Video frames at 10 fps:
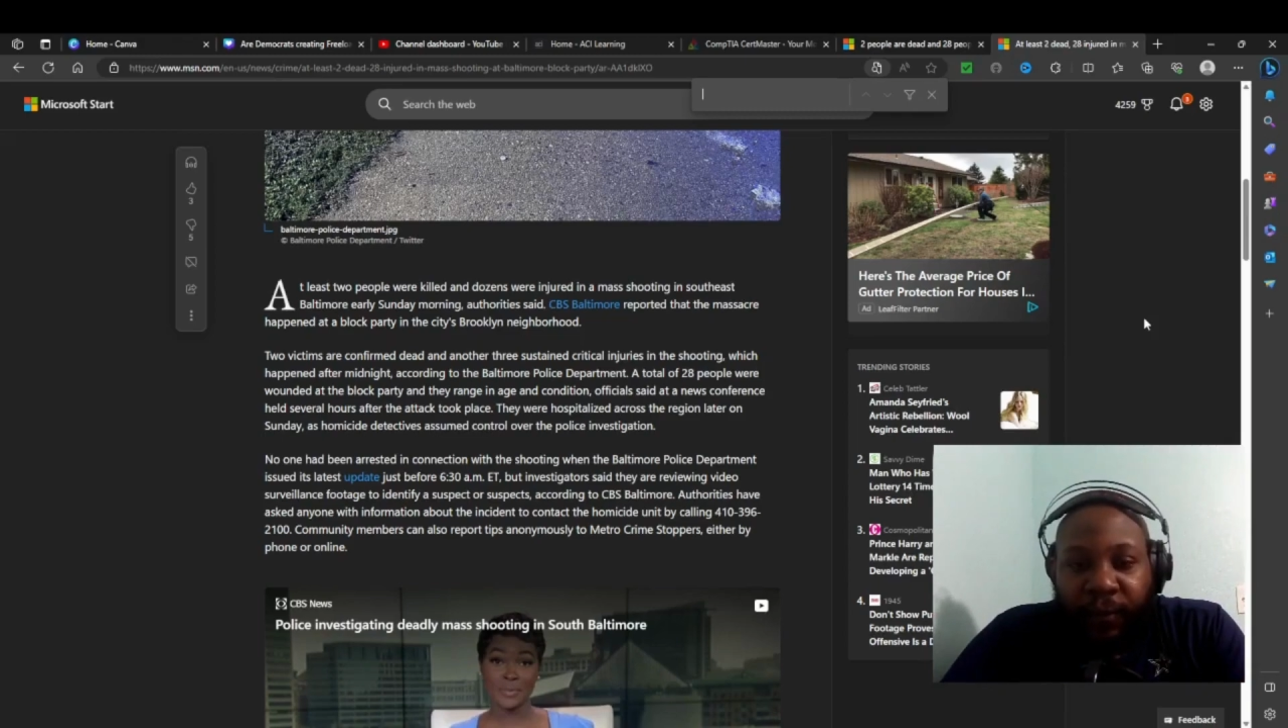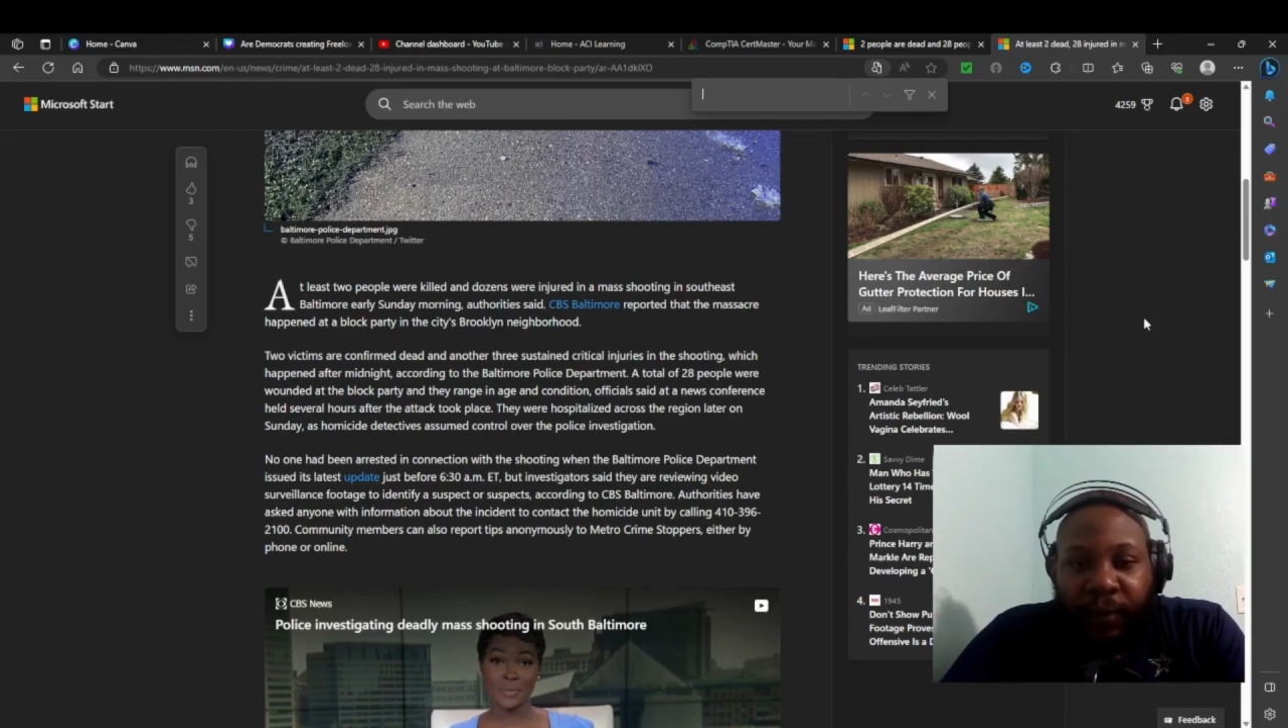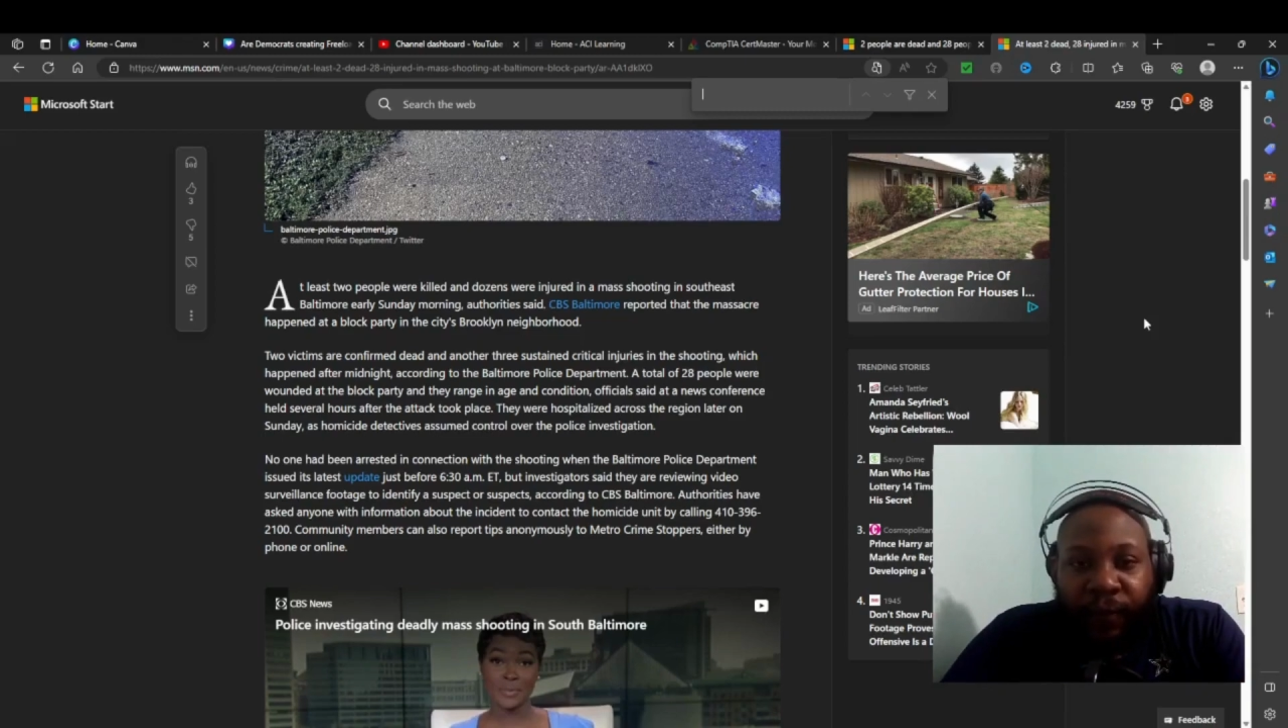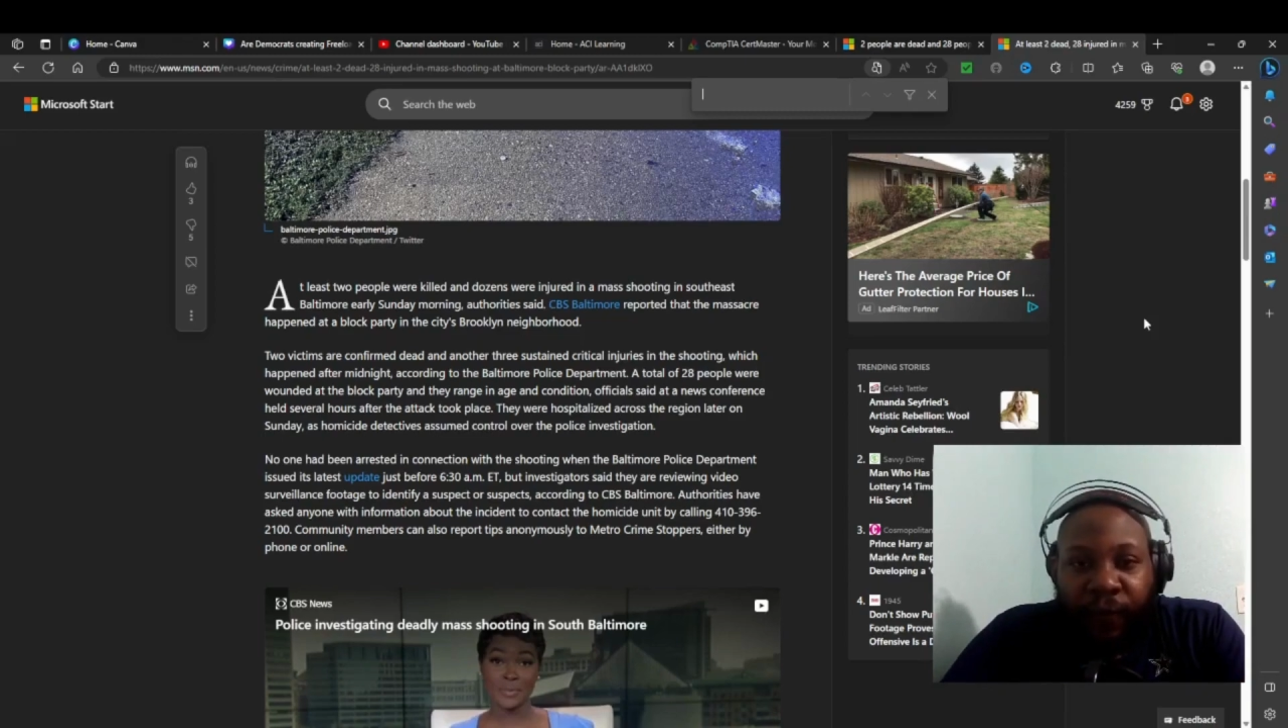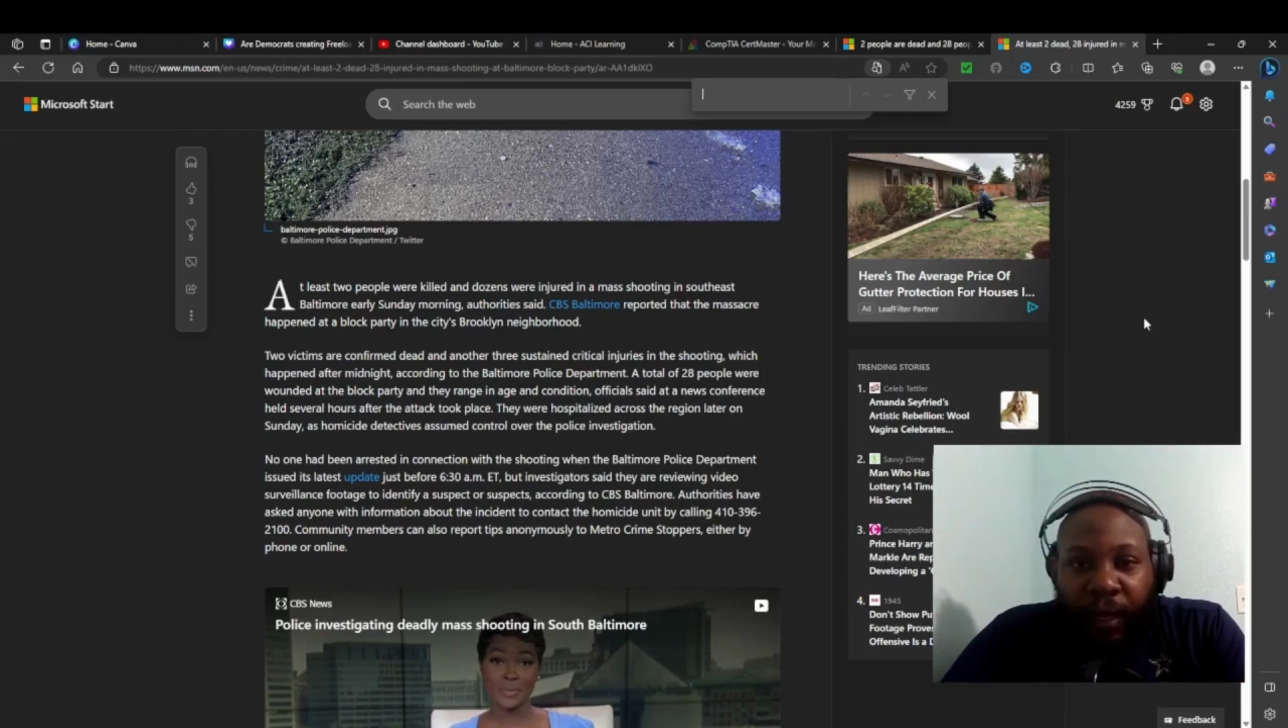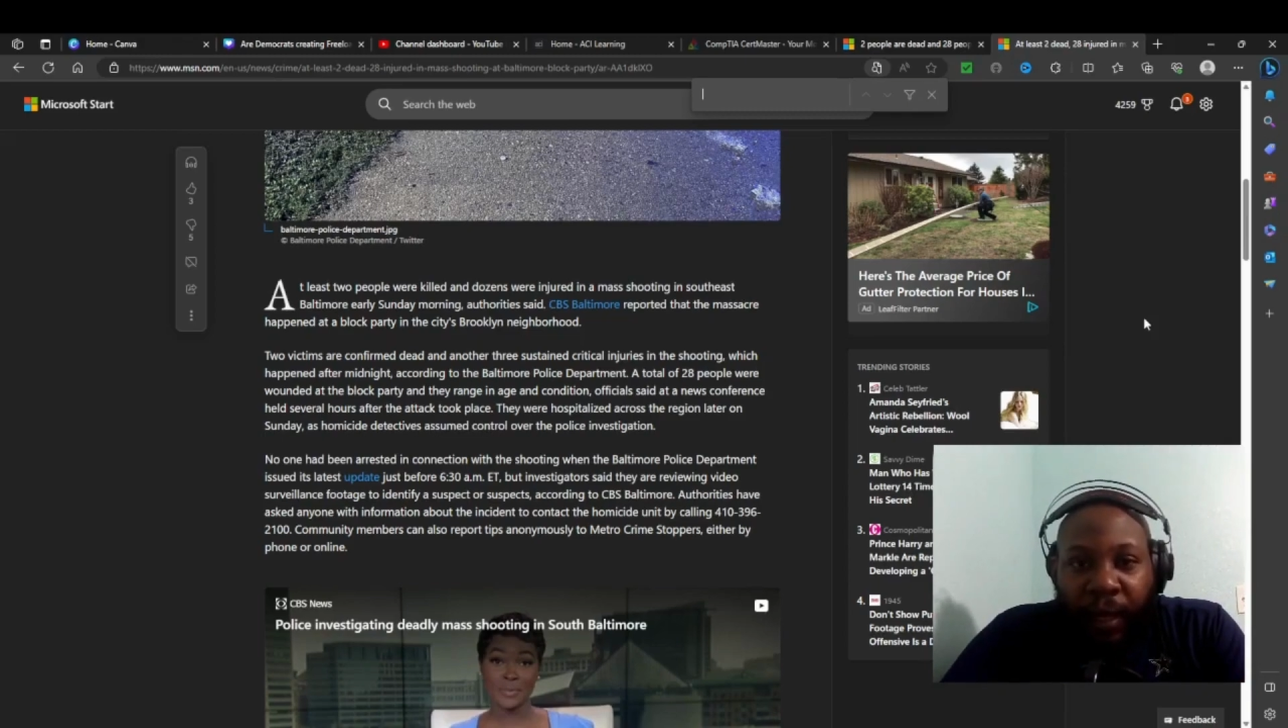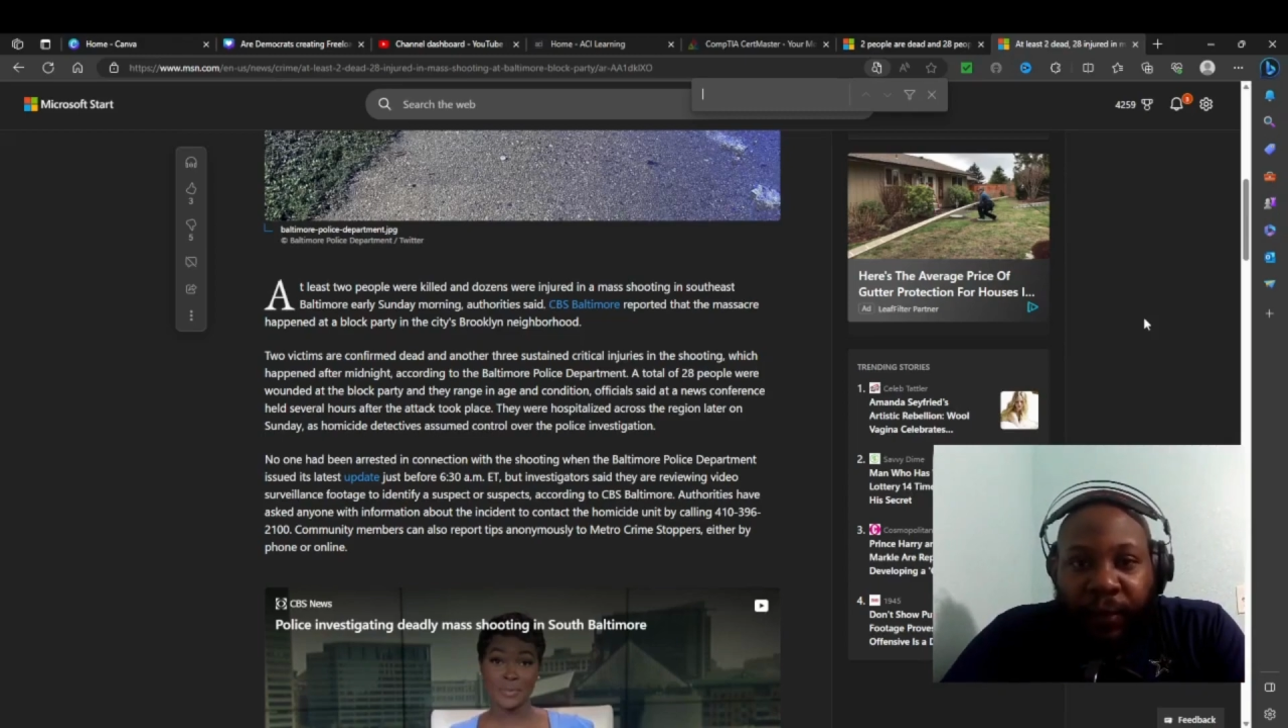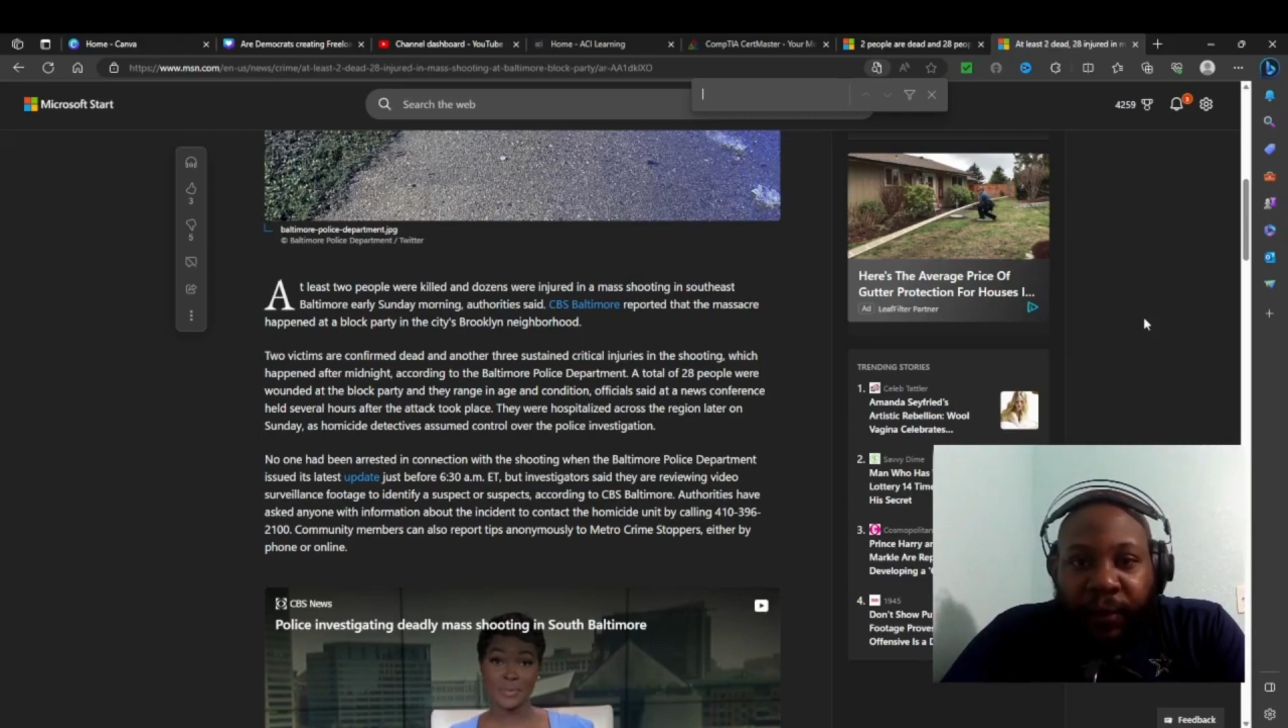different colleges